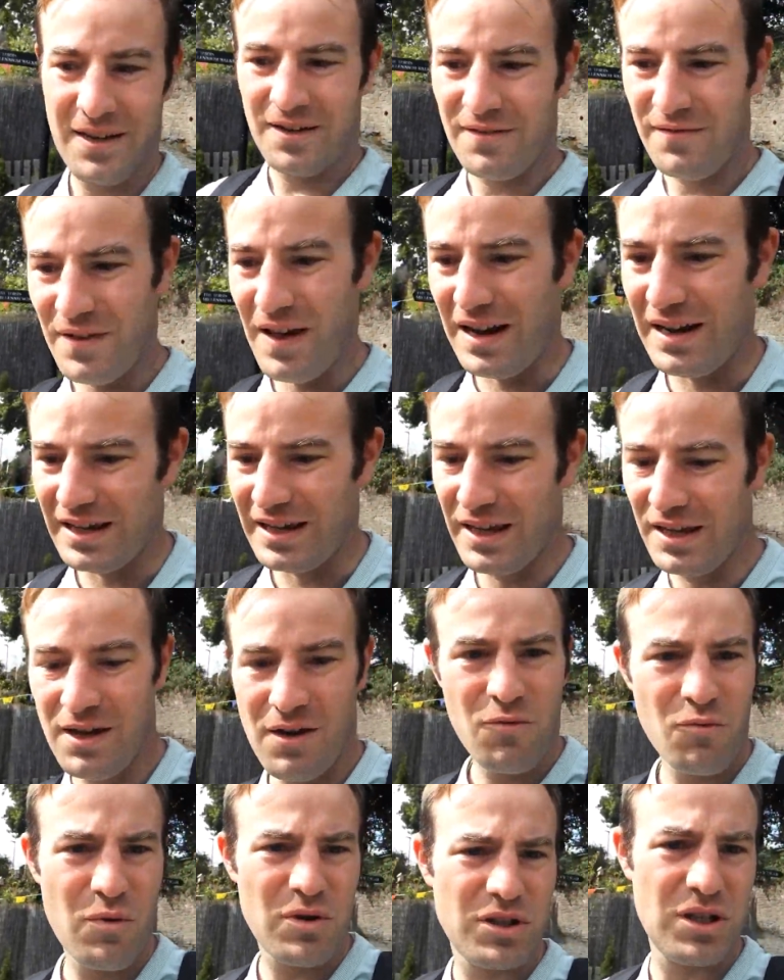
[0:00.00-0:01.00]
Valley,
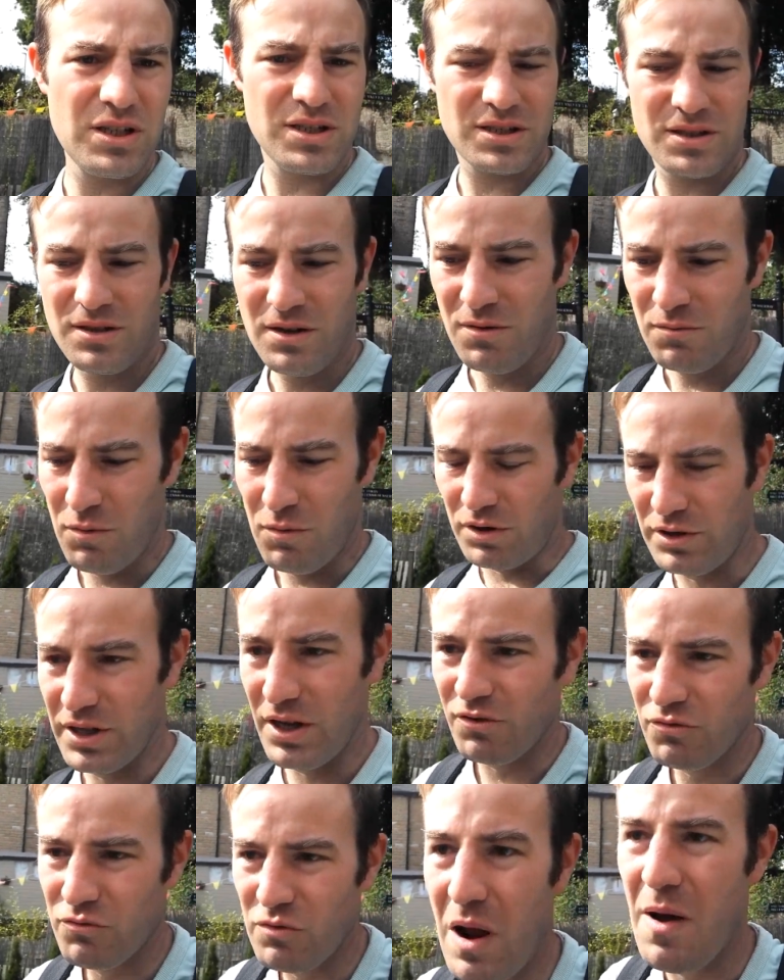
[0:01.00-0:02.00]
which is what the
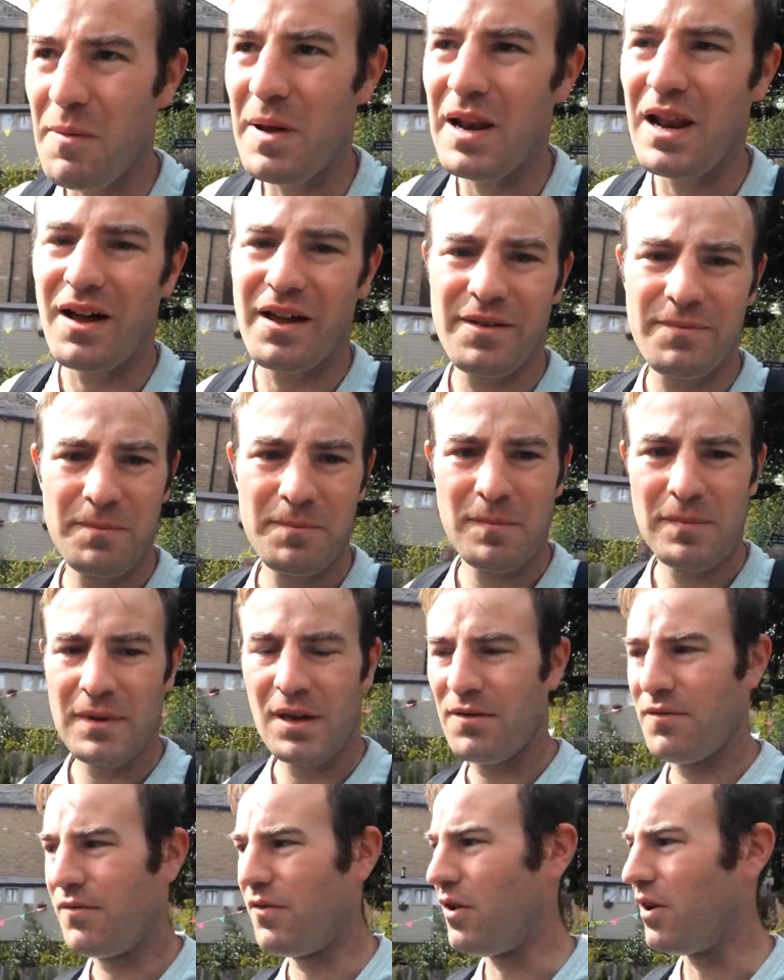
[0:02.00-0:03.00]
old railway line
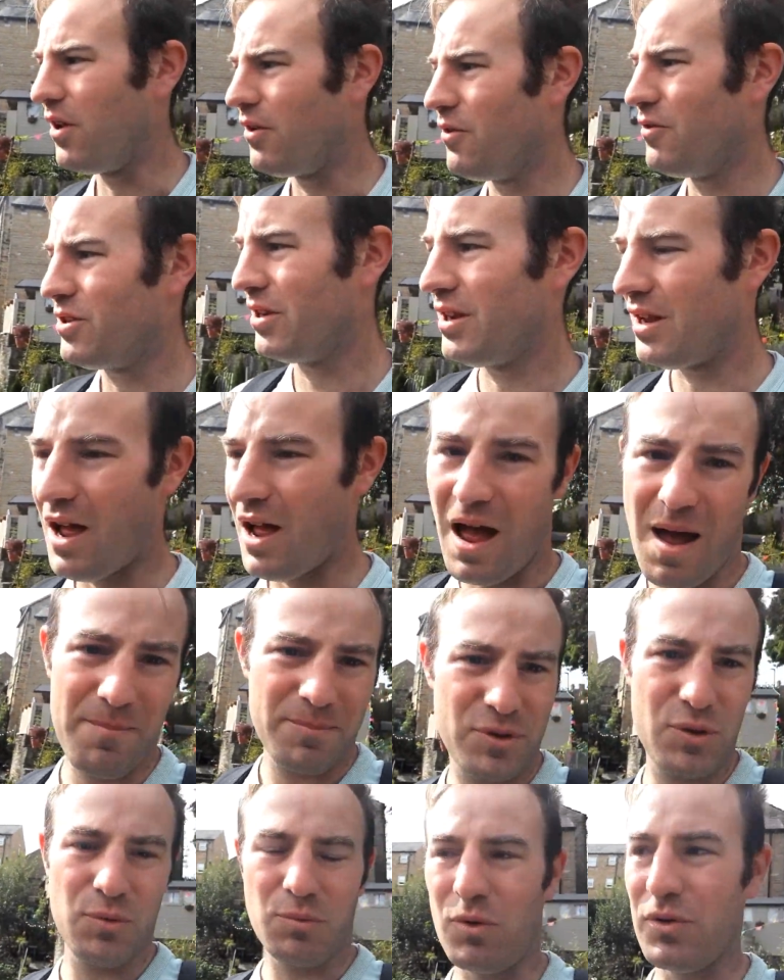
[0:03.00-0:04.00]
followed up
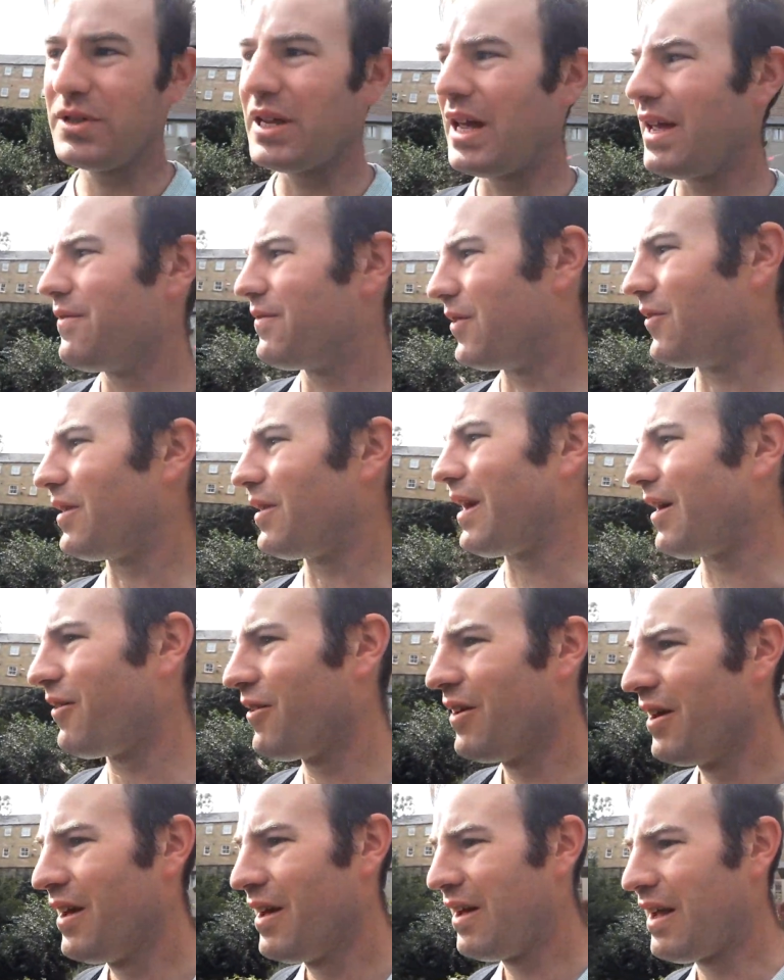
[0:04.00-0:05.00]
towards Hayfield. Now,
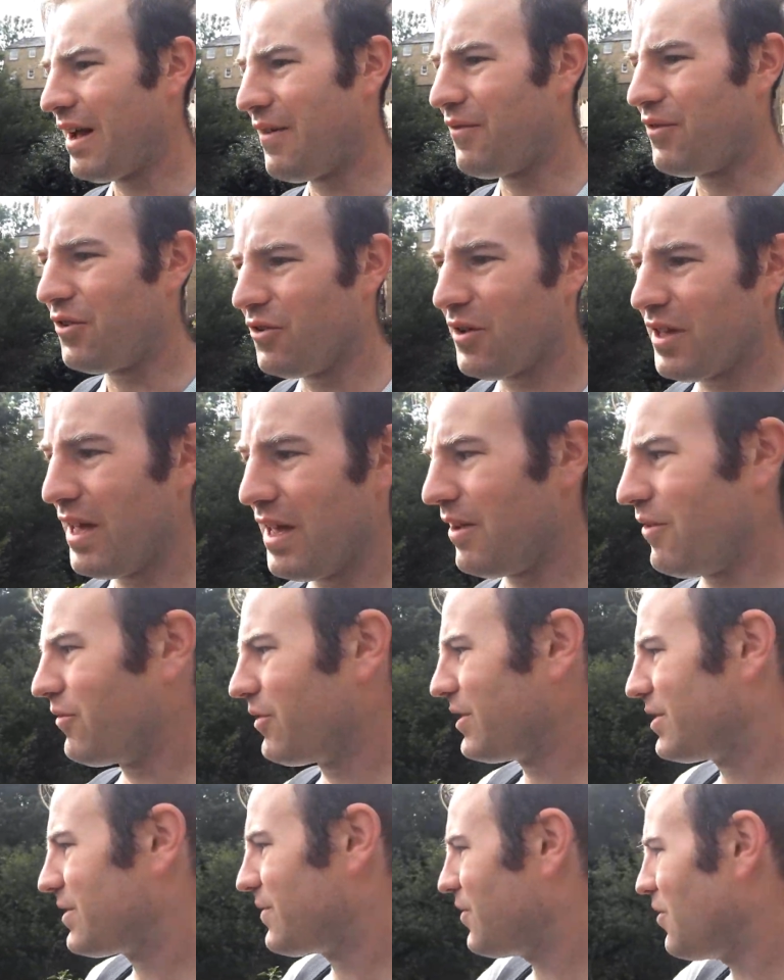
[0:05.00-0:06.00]
have a look here on
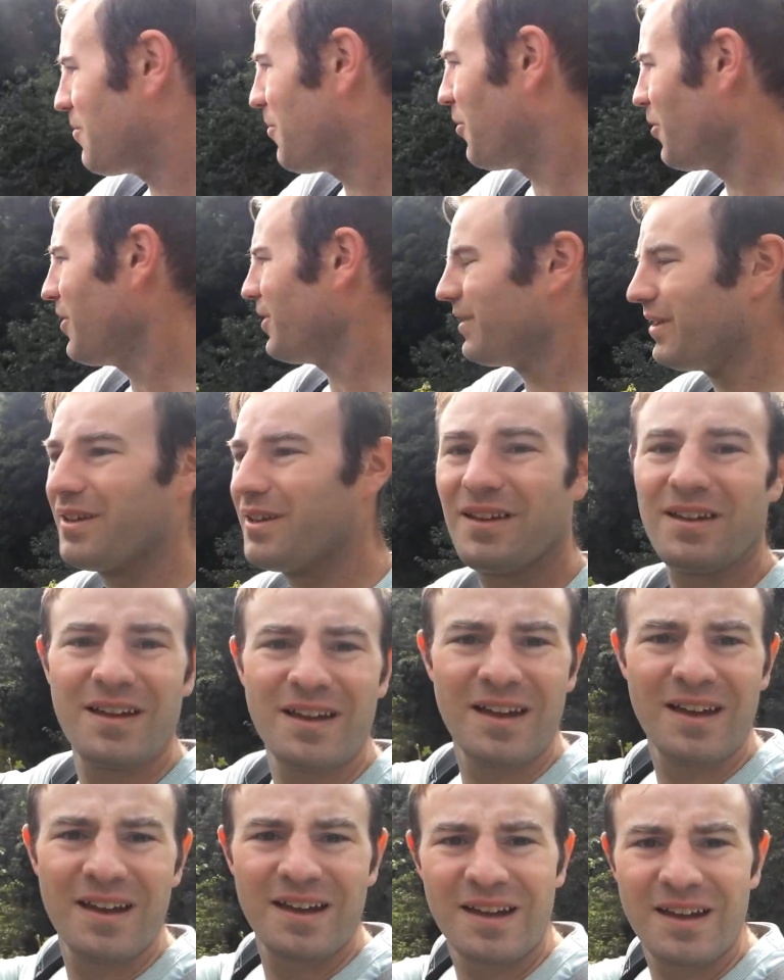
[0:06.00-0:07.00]
this viewpoint.
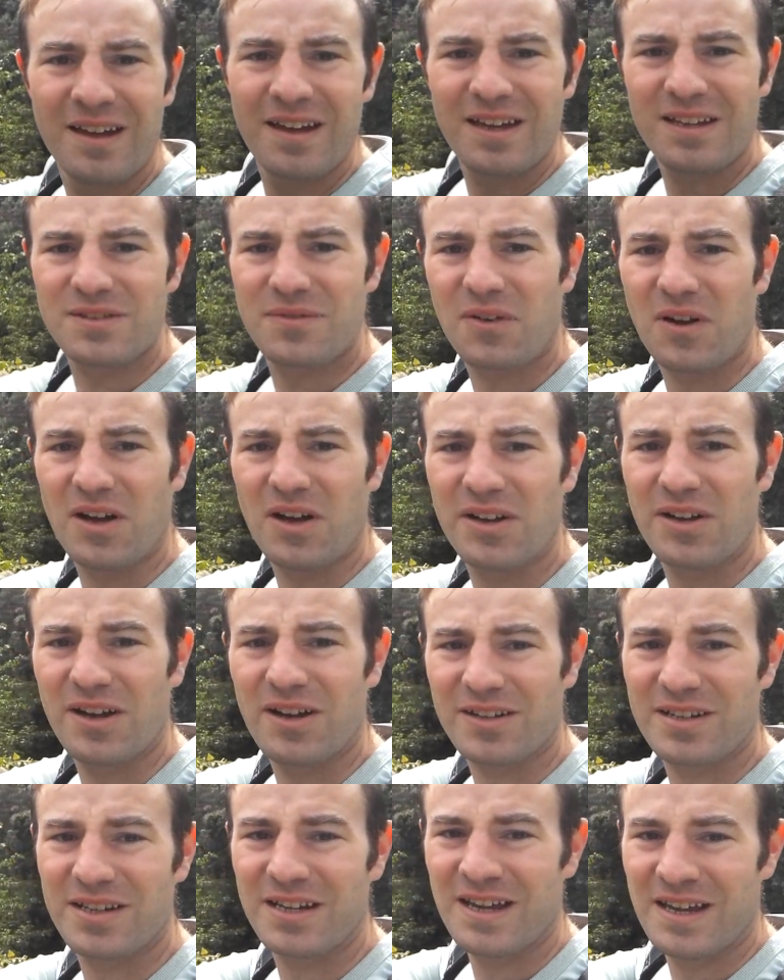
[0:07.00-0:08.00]
There's a
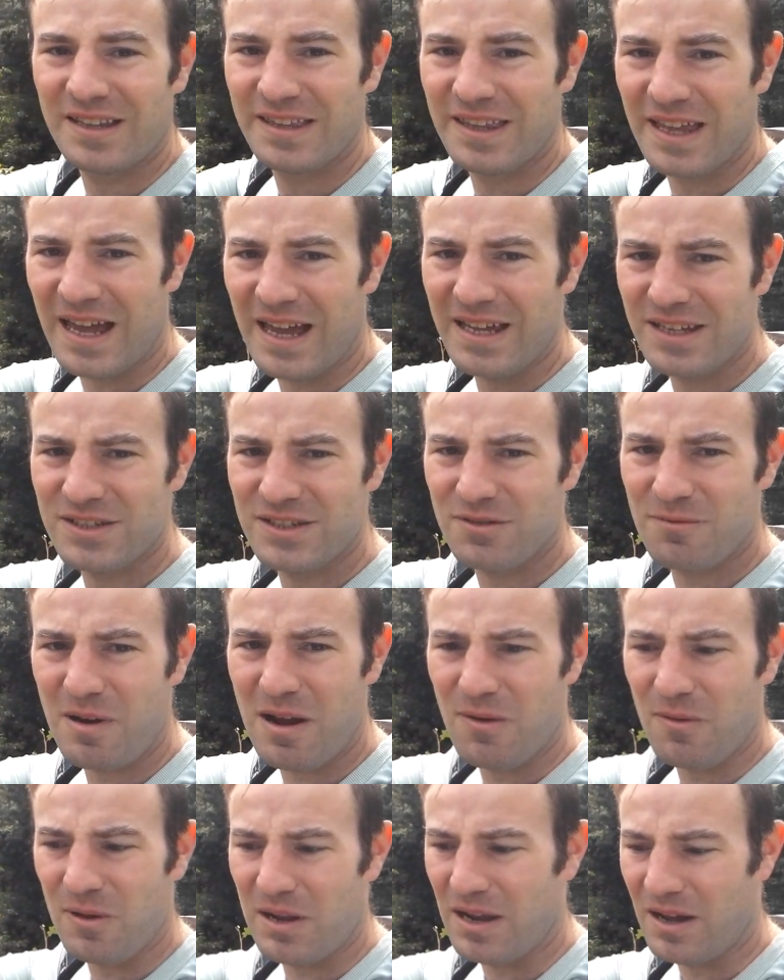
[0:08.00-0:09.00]
viaduct. That is the
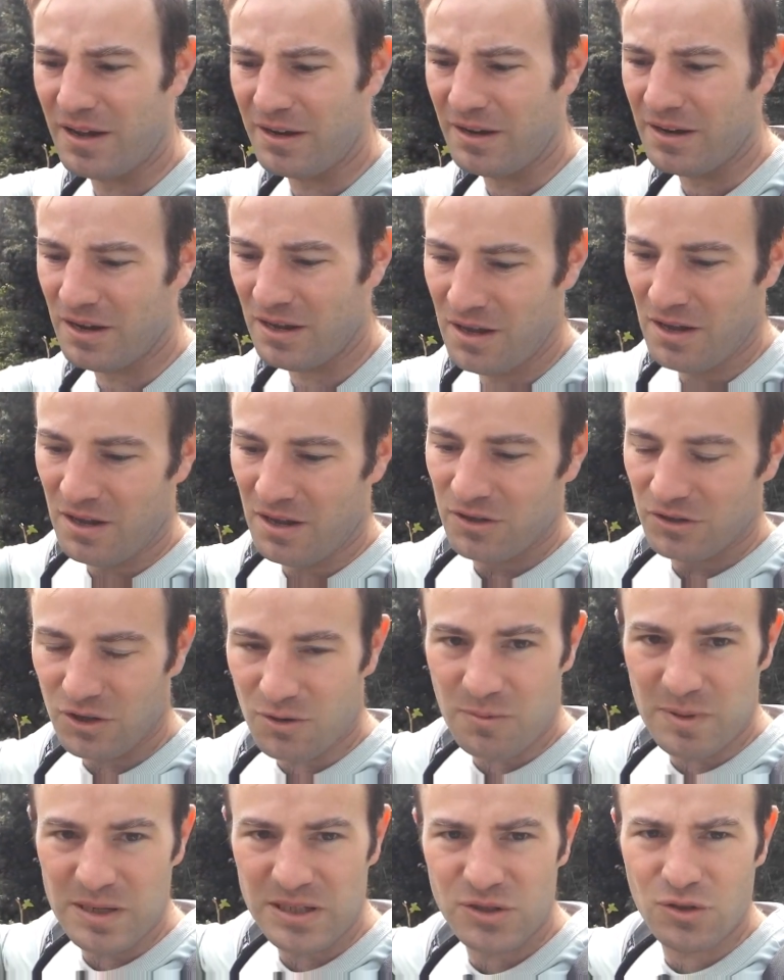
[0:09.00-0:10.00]
railway line that
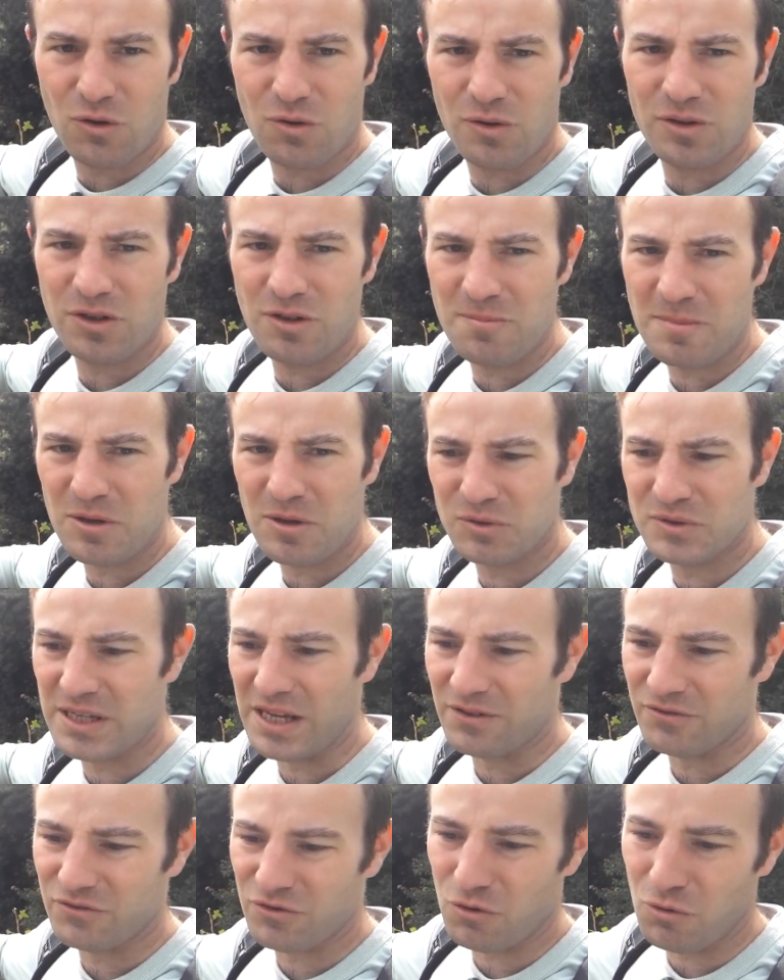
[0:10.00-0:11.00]
we saw at New Mills
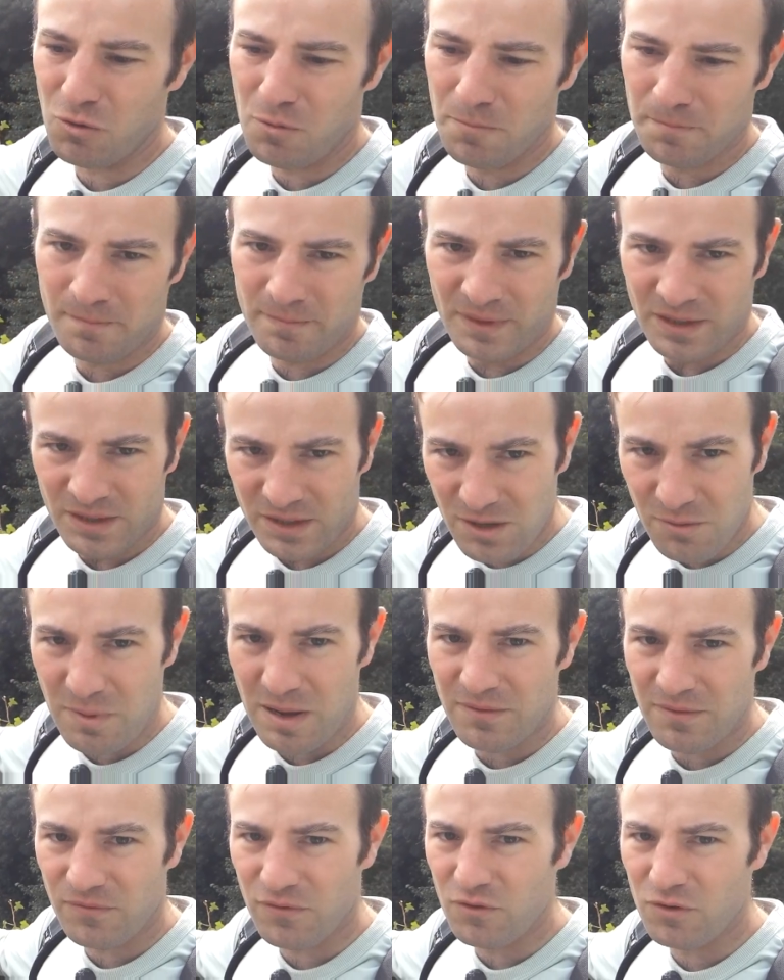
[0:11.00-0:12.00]
Central that
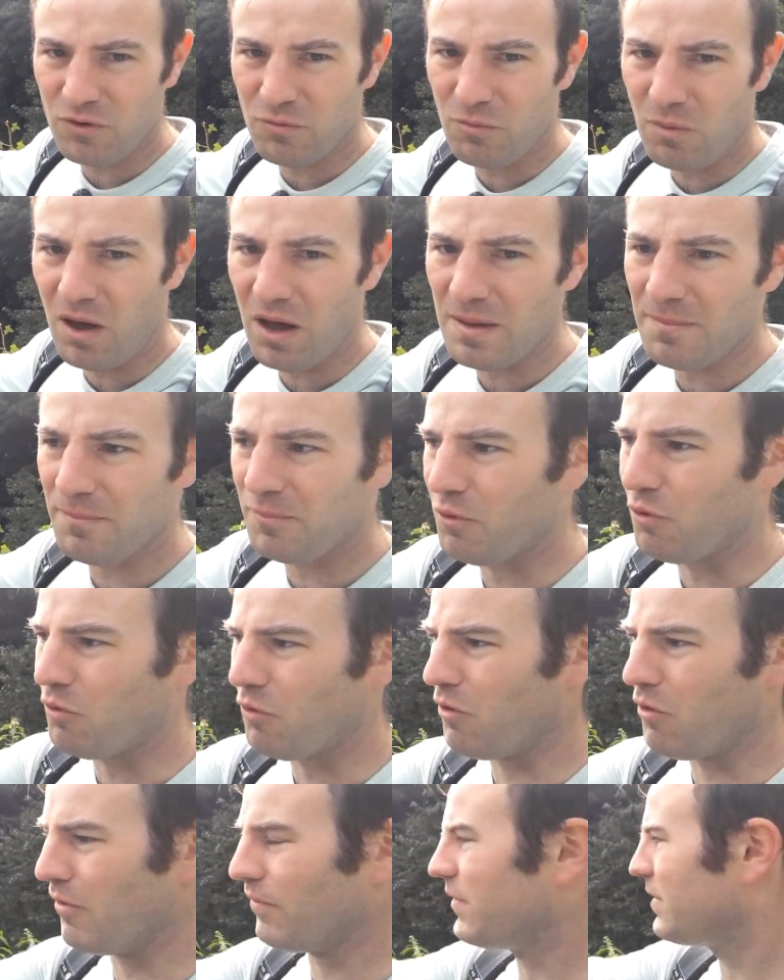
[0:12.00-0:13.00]
went through the right bore
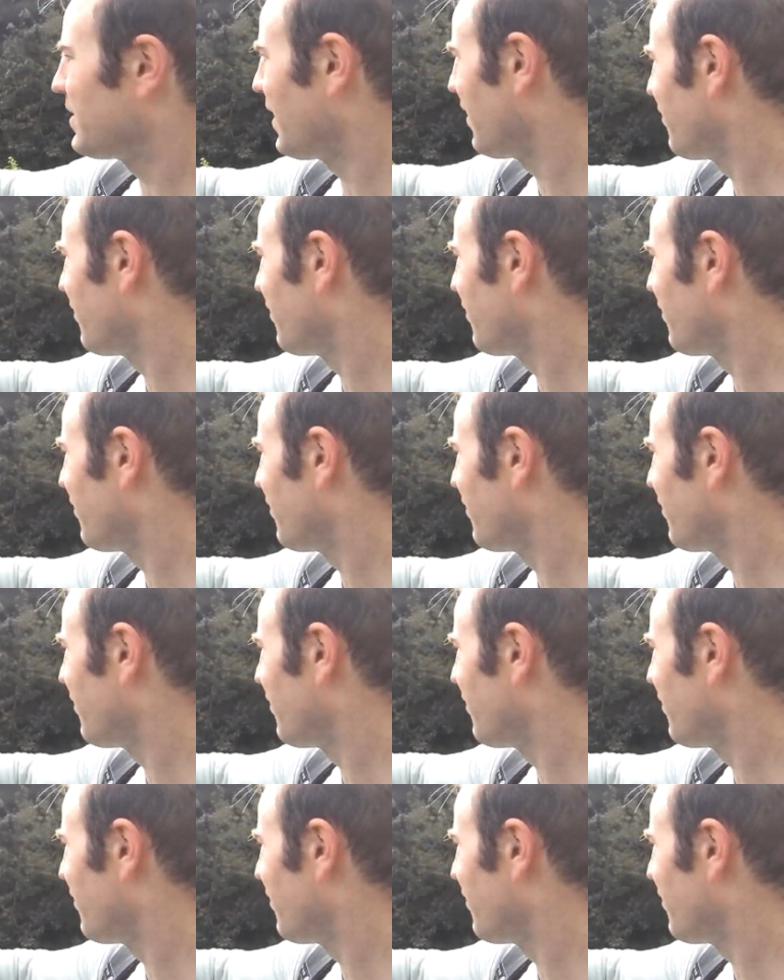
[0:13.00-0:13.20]
of the tunnel.